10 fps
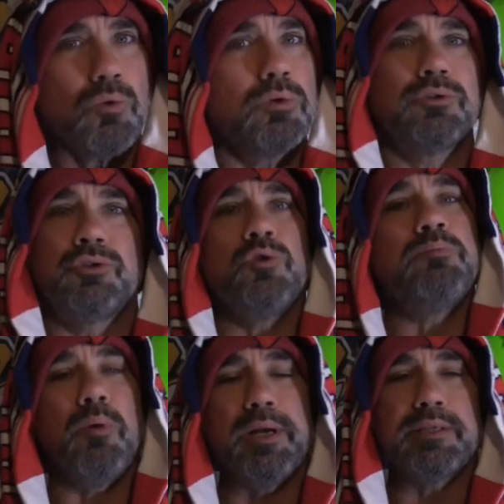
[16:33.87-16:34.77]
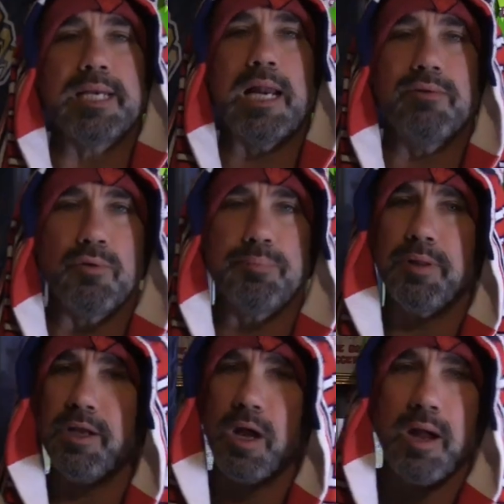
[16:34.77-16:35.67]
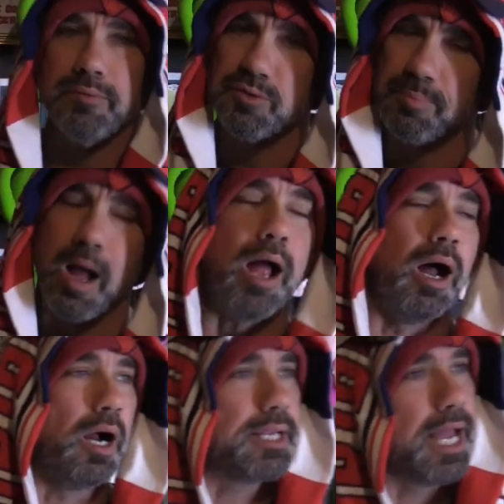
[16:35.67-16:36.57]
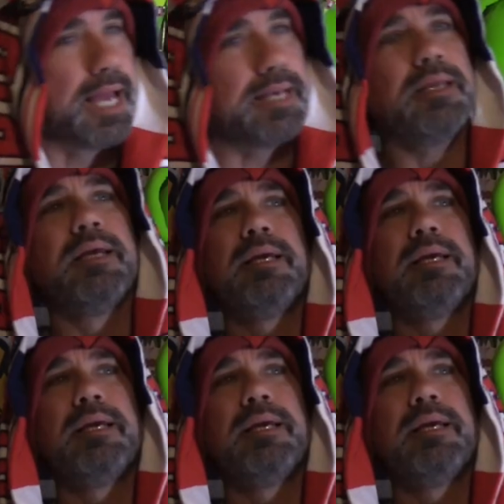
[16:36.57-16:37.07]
We're 2 points out of a playoff spot again.